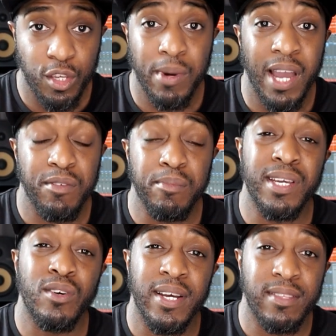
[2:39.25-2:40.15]
You might even
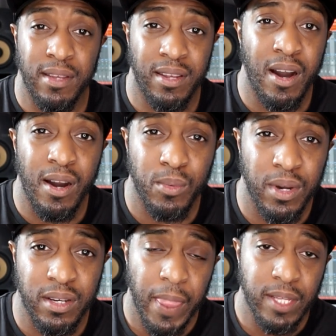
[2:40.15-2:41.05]
be good at doing
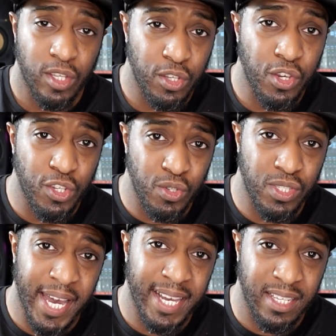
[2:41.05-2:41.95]
artwork, so you can
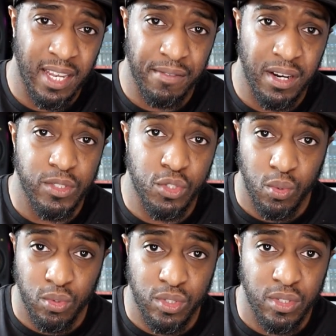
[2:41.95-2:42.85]
use that as another
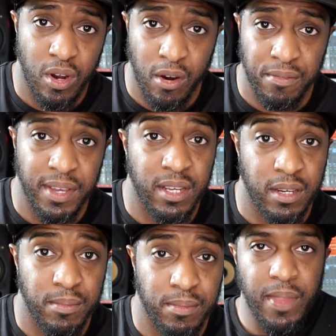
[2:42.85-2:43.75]
source of
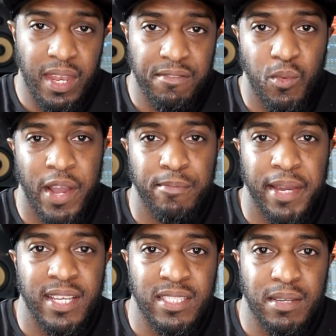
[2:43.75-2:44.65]
income, another way of
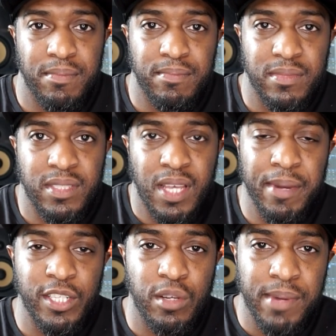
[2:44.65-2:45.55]
making some
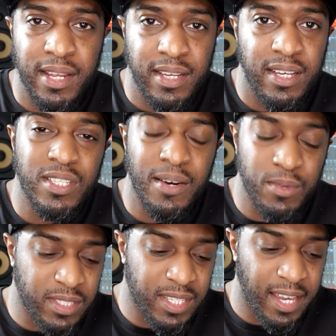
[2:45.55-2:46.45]
extra money. I
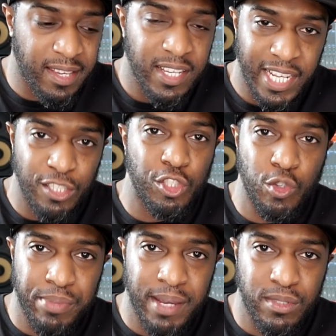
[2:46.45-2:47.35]
wouldn't say that you
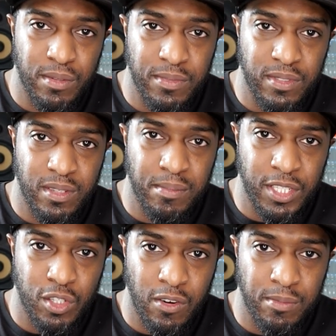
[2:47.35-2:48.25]
should be able to
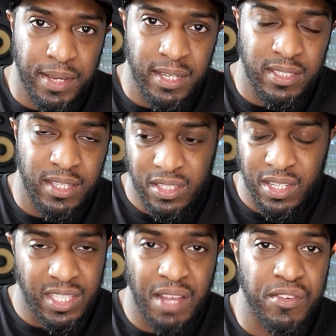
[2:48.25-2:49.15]
mix your own beats.
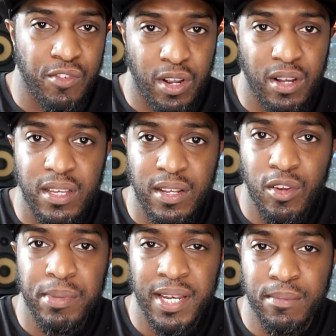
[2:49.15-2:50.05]
There's nothing wrong in
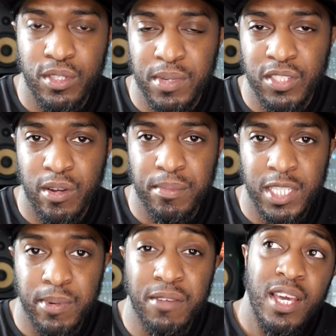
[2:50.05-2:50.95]
not being able to mix your own
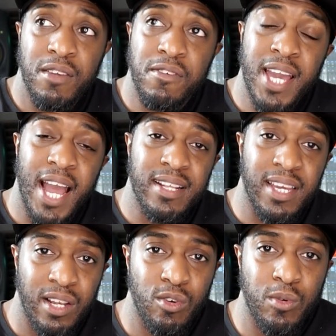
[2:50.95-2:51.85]
beats, but if you can
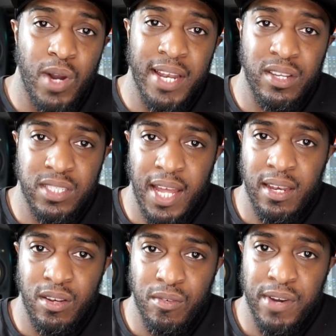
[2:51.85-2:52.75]
get a little
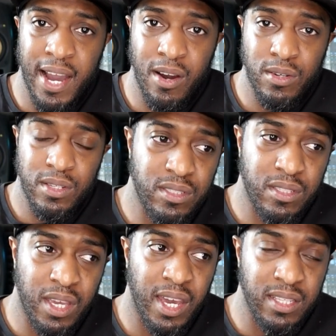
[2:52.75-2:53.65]
understanding of how
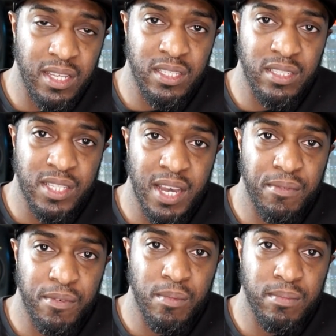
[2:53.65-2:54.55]
to get a decent
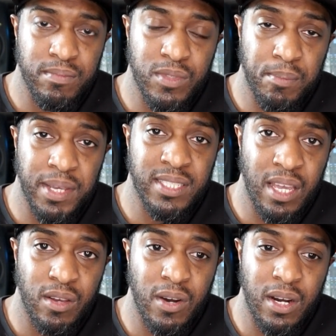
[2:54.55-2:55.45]
sound from the beats
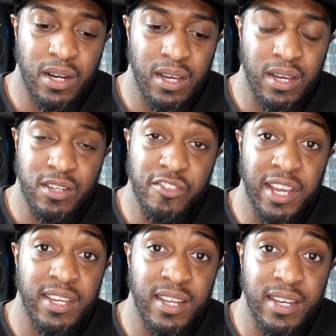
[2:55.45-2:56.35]
that you are
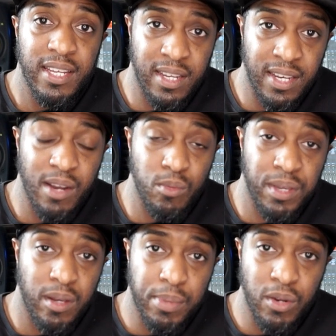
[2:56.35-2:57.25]
creating, then that would
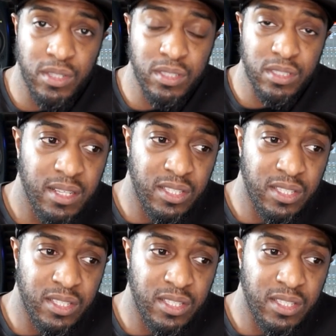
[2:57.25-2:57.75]
be a bonus.